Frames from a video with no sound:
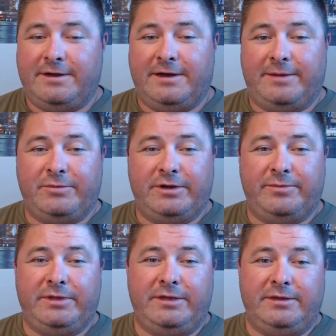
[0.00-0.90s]
I'm going to
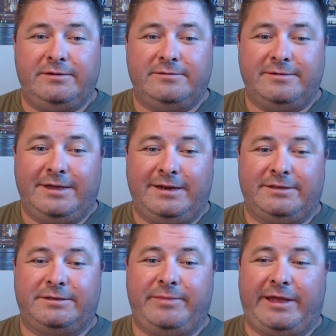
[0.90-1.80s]
be getting
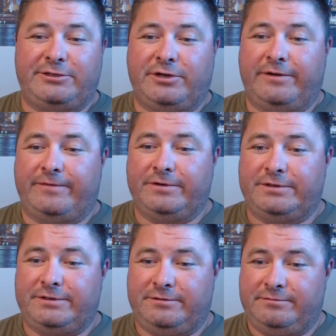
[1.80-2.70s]
some match
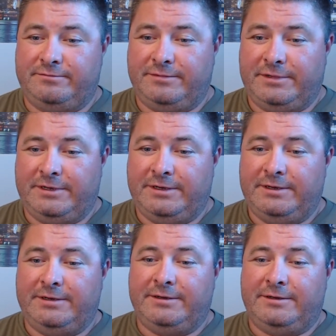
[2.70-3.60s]
offers.
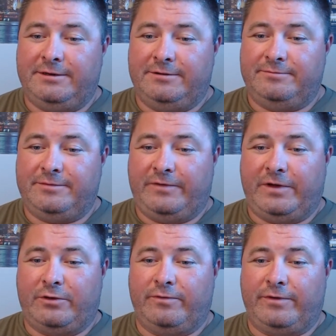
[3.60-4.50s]
If I
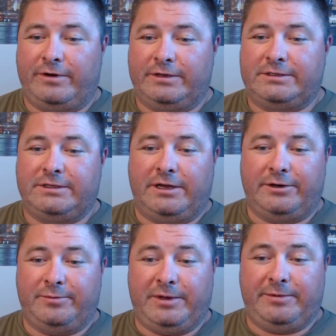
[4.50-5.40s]
go over there and get
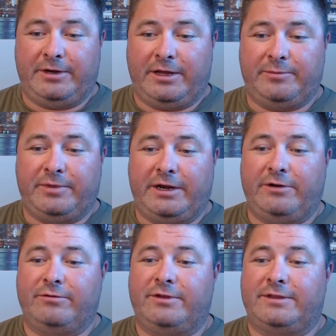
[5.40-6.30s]
slaughtered, maybe not, but I
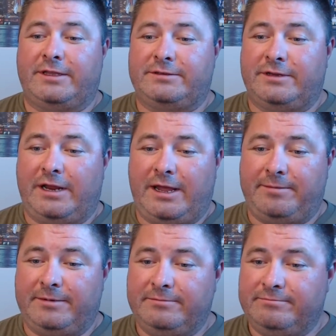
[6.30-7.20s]
don't think that's going to
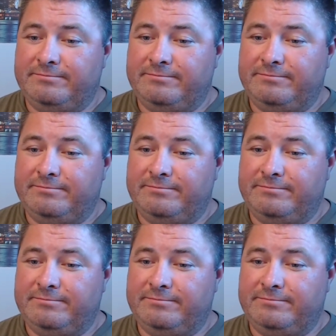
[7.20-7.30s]
happen.